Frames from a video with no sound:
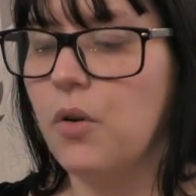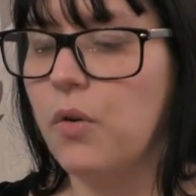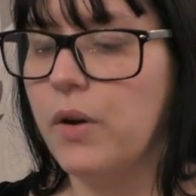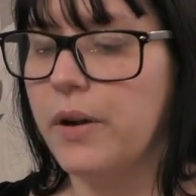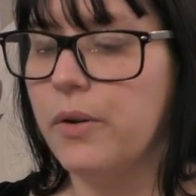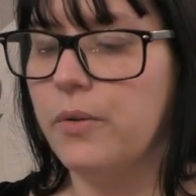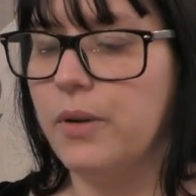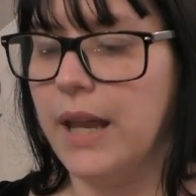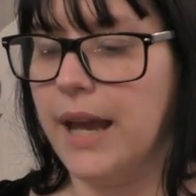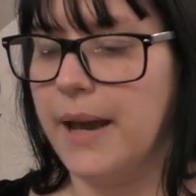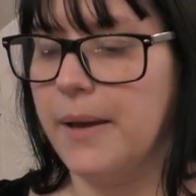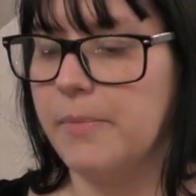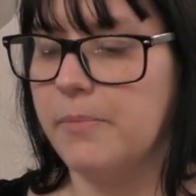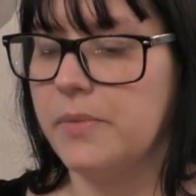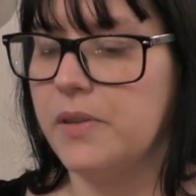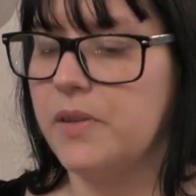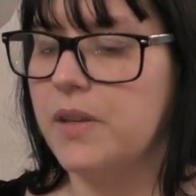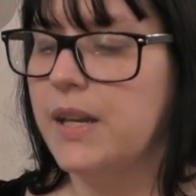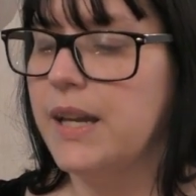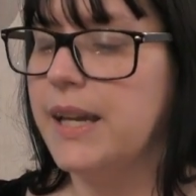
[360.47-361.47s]
oil
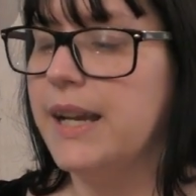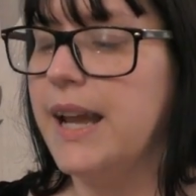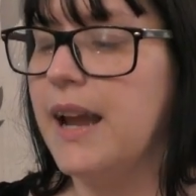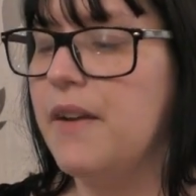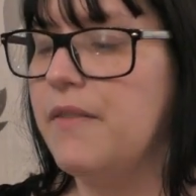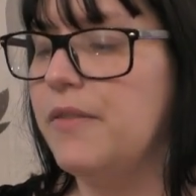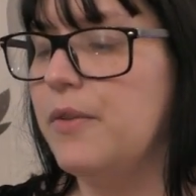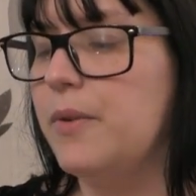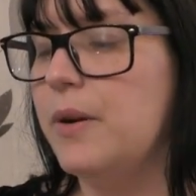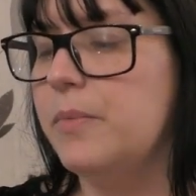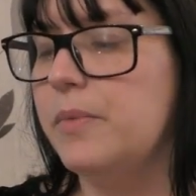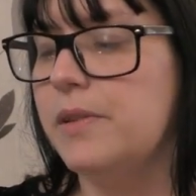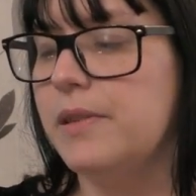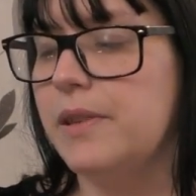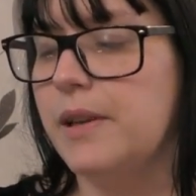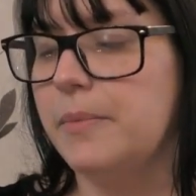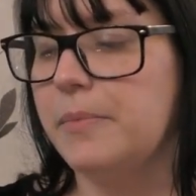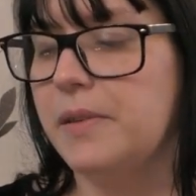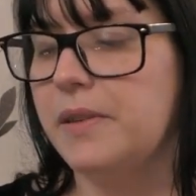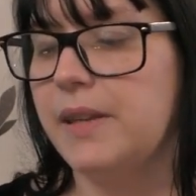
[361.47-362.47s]
lamps, and everyone was
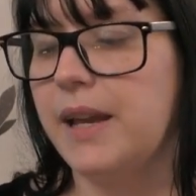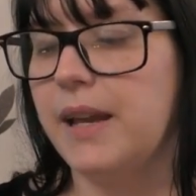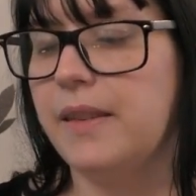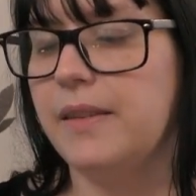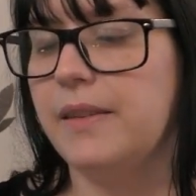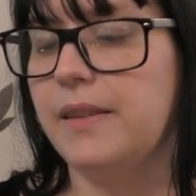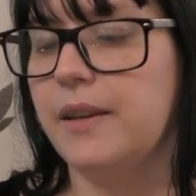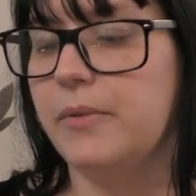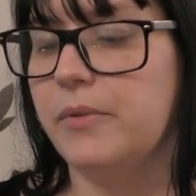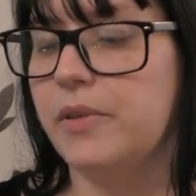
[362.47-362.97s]
upset that there